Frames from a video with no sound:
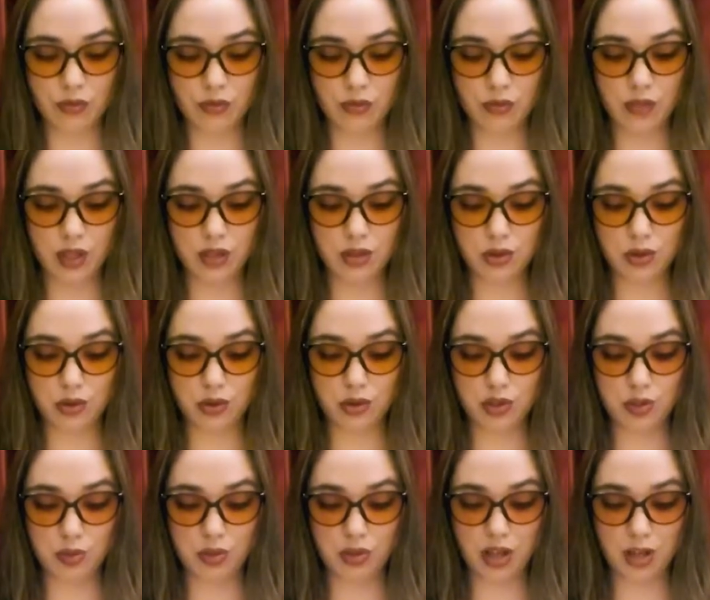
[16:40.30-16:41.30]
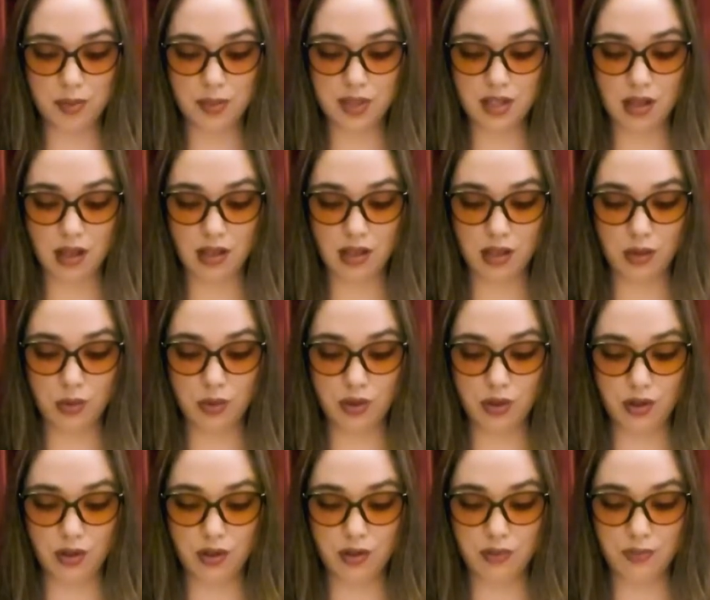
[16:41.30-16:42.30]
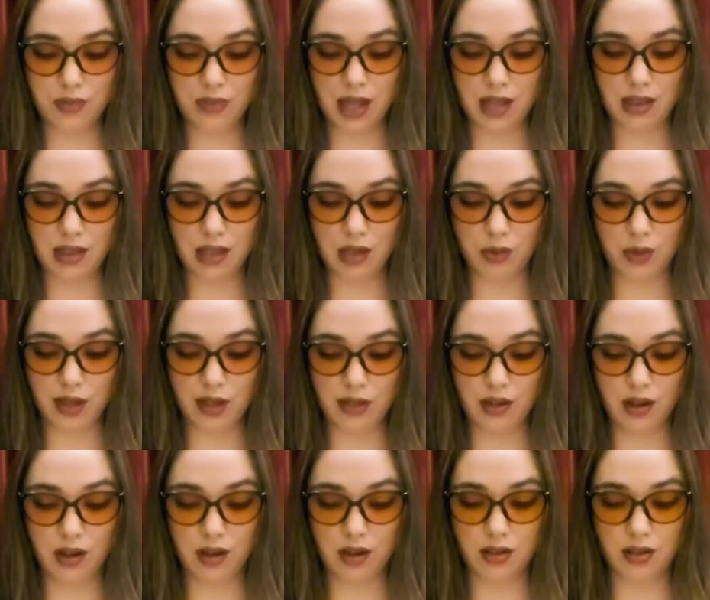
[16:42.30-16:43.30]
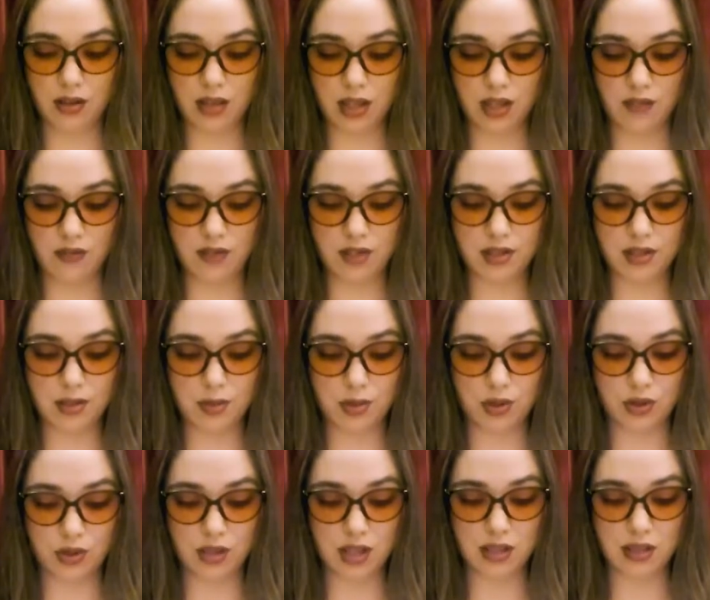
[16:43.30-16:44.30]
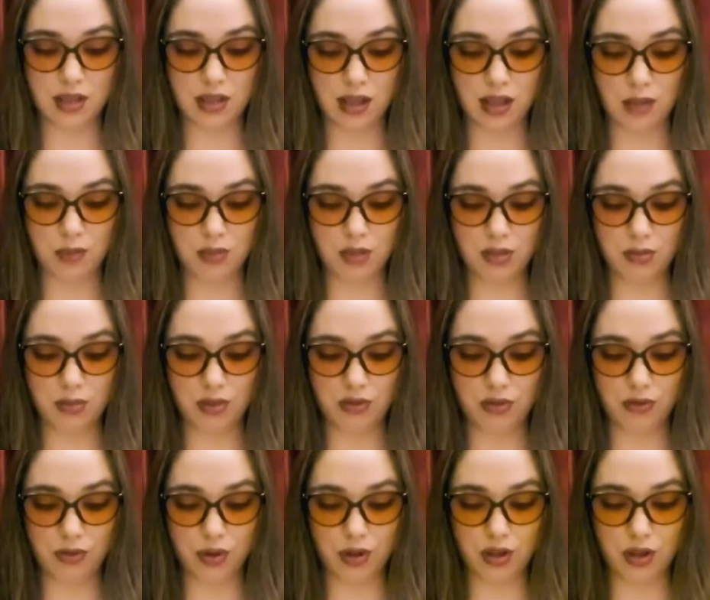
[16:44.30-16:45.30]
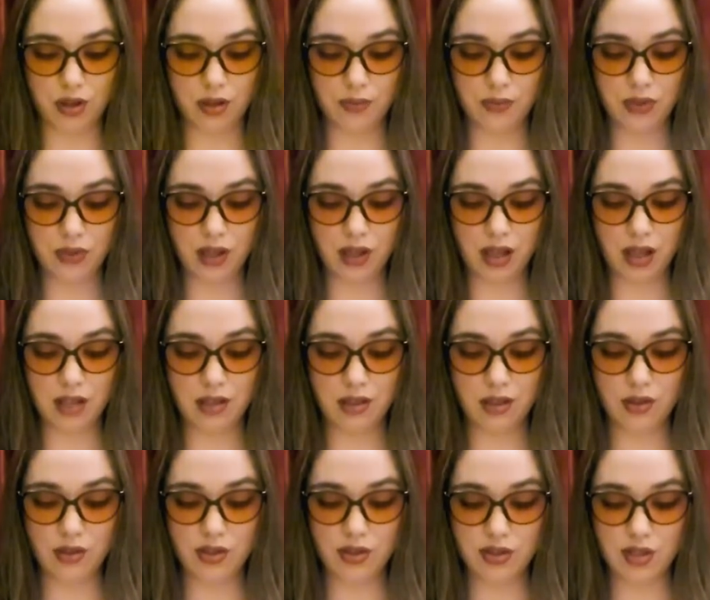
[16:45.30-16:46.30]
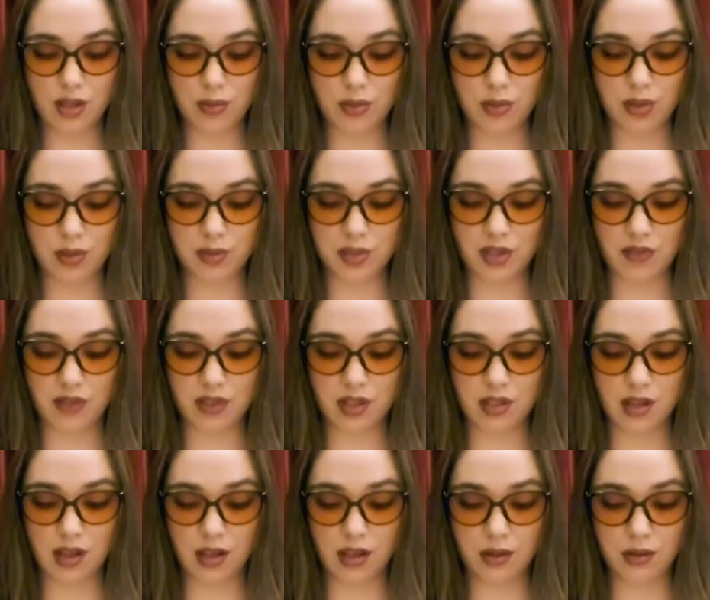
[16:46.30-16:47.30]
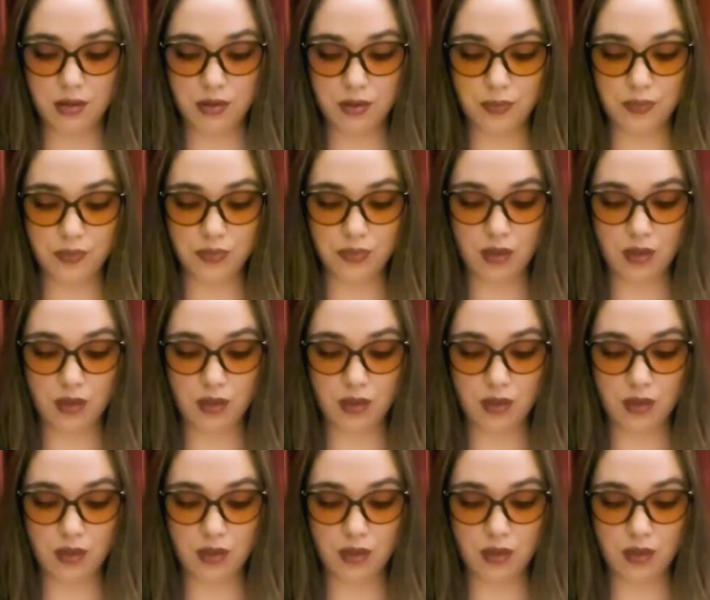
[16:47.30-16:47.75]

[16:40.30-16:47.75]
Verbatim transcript: Scrooge promised that he would, and they went on, invisible as they had been before, into the suburbs of the town.